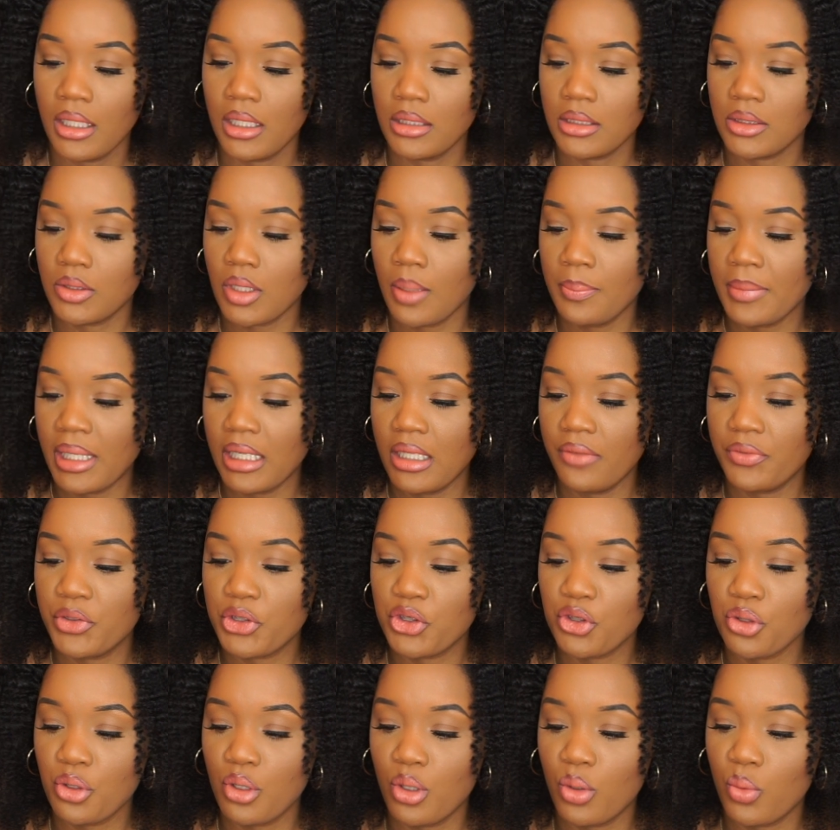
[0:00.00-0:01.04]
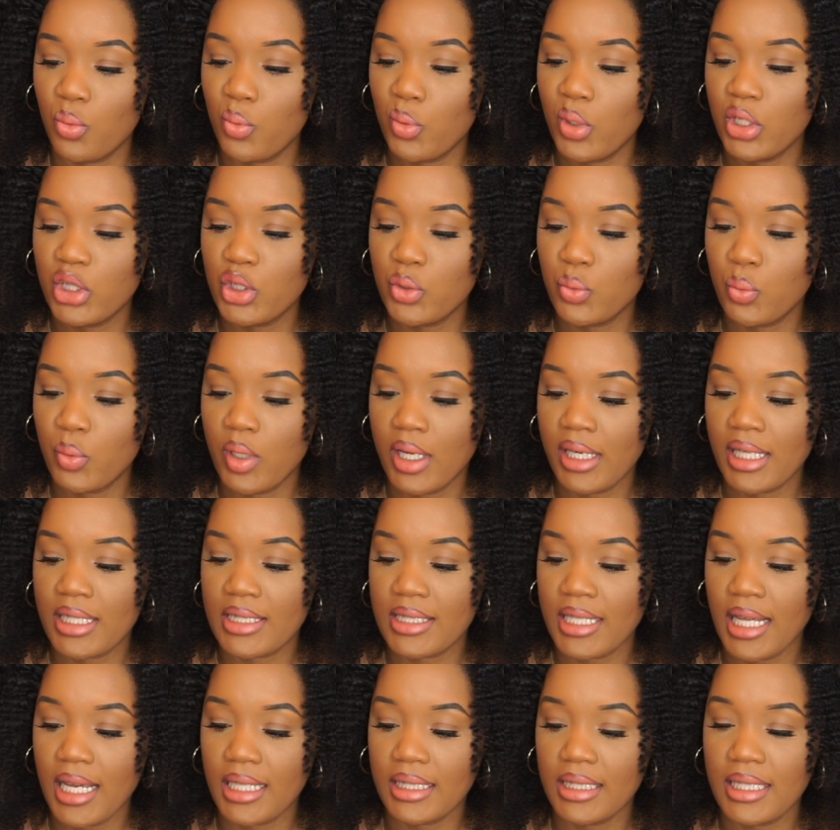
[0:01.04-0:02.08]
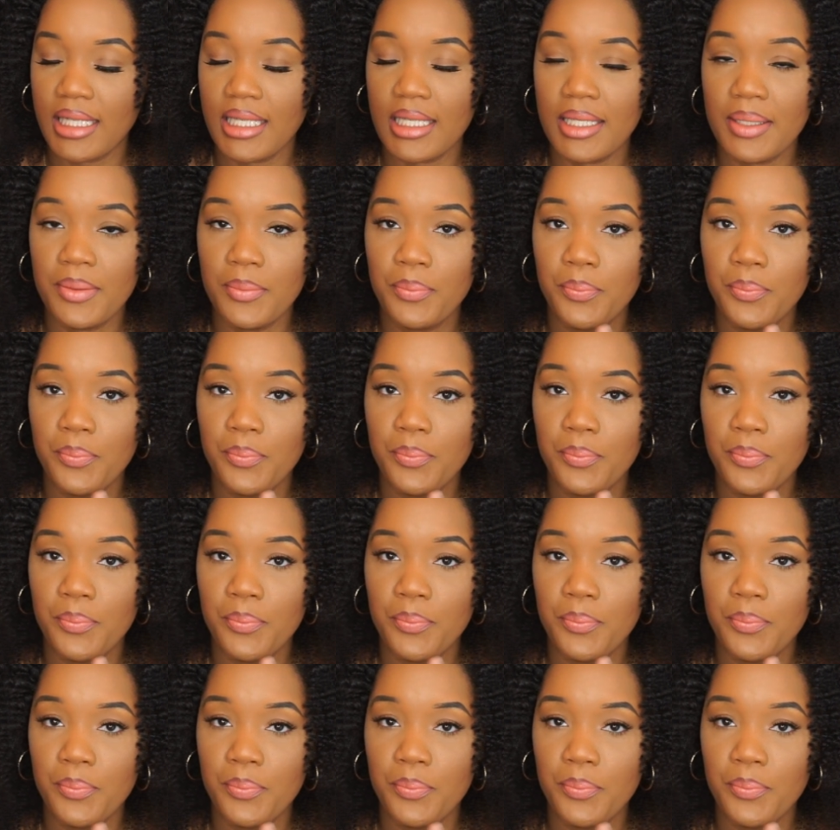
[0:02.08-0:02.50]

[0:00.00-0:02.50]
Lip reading: So I'm not even sure which one exactly